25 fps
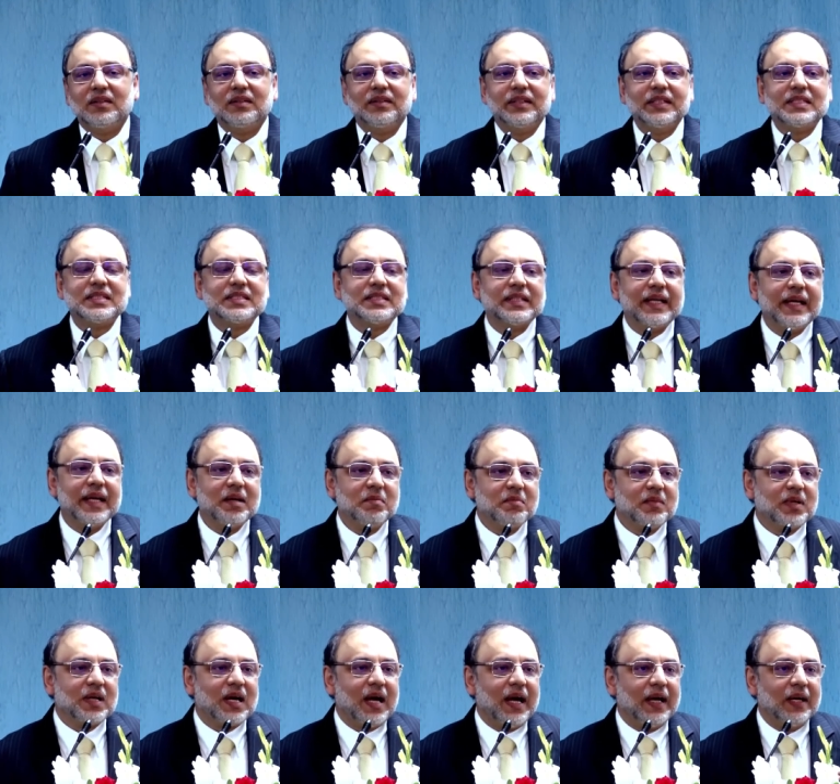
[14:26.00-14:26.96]
the
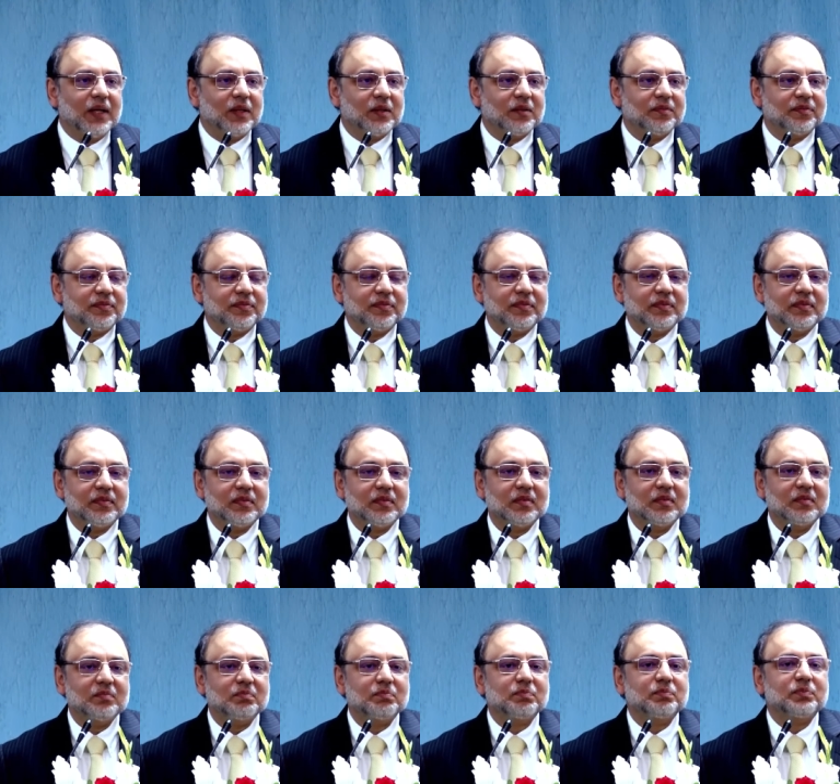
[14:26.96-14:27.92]
same kind of
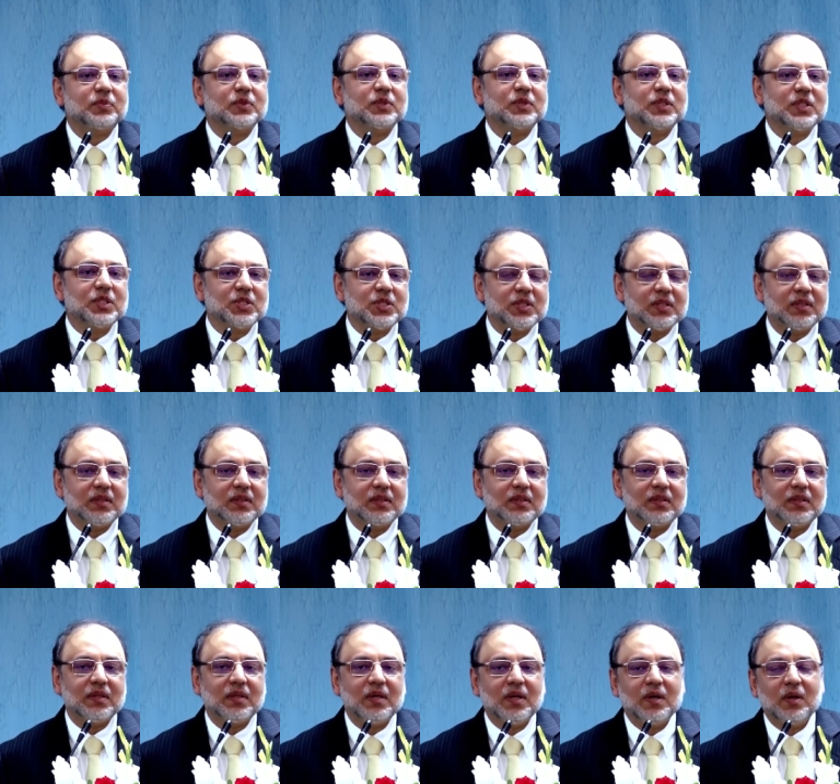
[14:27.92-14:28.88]
position
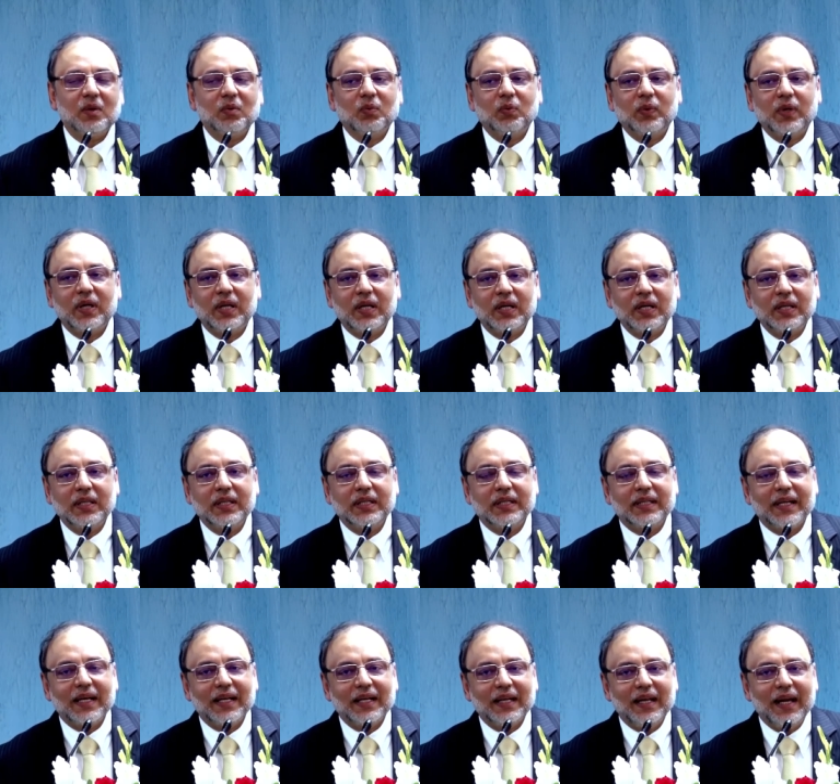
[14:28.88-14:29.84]
where he
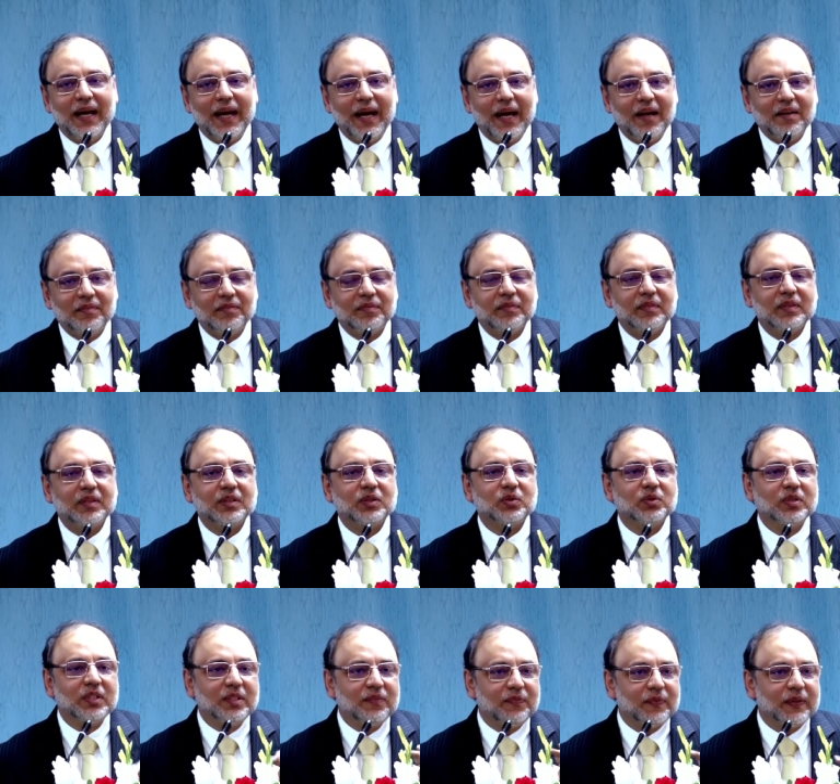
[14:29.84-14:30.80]
can have
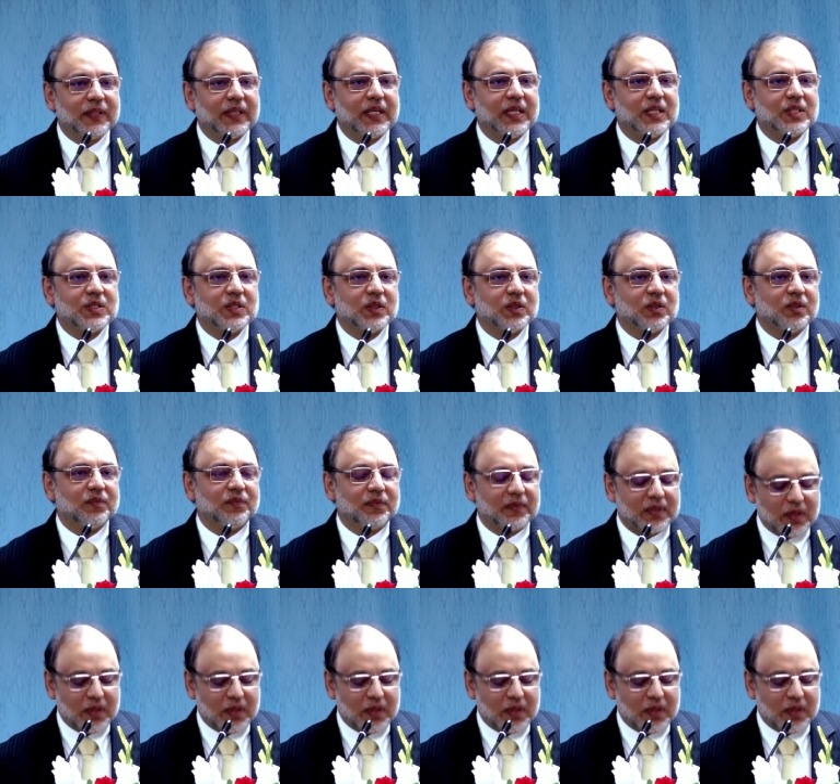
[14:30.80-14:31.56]
unification of